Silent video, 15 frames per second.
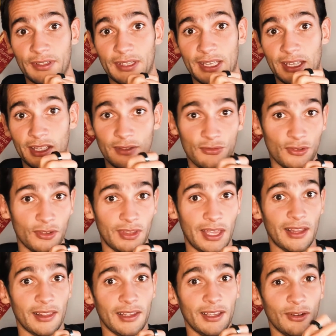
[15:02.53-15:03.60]
that gives you
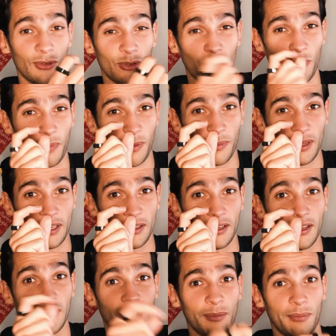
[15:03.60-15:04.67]
that little dopamine,
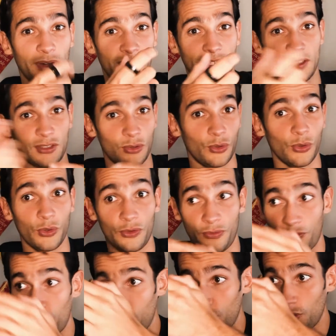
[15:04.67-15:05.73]
but it's good
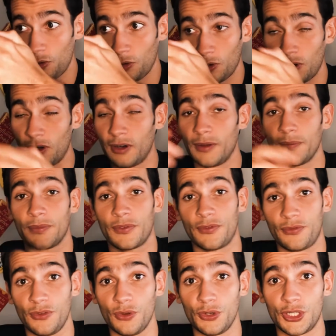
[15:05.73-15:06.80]
for your
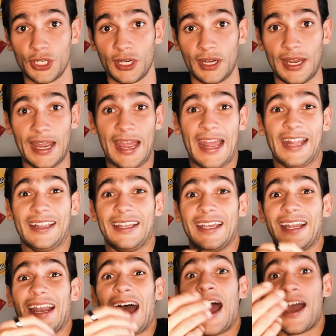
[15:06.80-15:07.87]
future, and
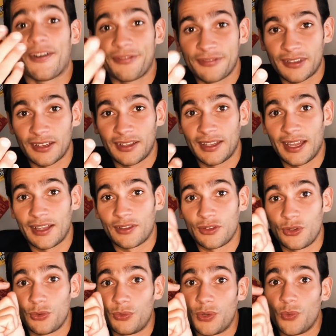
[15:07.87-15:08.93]
then after that
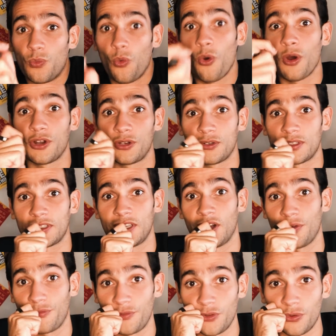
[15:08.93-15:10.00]
you reward
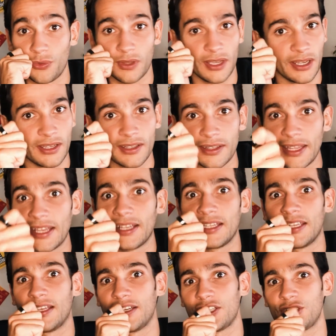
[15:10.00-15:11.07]
yourself. You can then
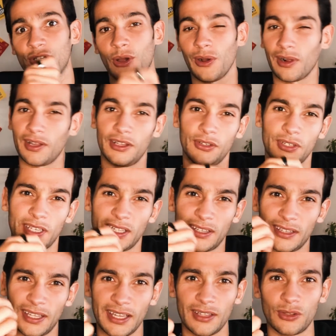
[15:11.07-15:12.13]
eat a chocolate, you
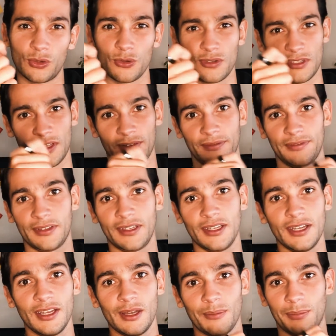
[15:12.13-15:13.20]
can then do something,
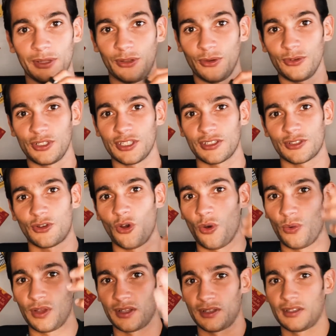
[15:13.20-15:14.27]
but don't just
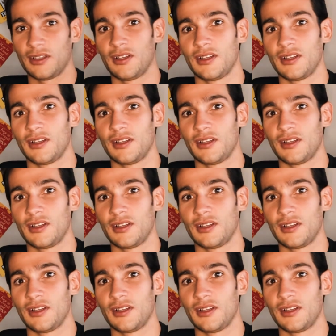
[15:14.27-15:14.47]
go and